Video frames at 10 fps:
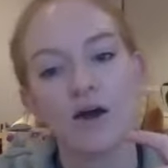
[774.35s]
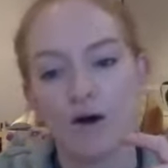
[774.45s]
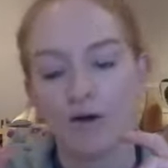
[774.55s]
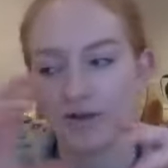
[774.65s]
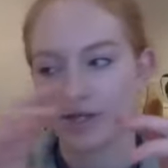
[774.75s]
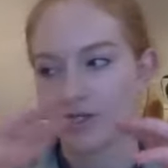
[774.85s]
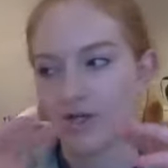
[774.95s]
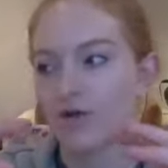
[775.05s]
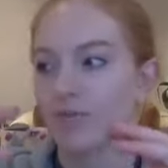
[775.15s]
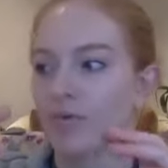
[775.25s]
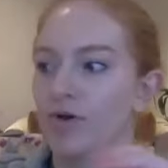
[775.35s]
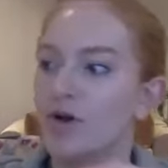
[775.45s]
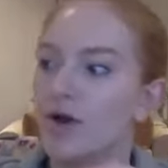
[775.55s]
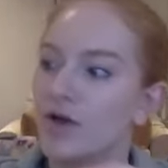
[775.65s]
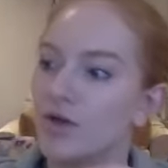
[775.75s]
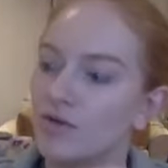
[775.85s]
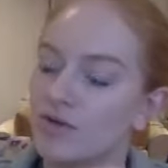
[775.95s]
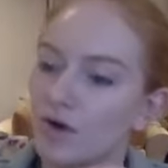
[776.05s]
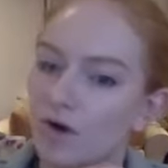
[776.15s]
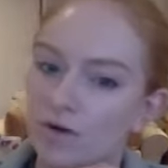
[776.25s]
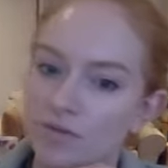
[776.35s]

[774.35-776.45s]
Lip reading: on this loop. You've got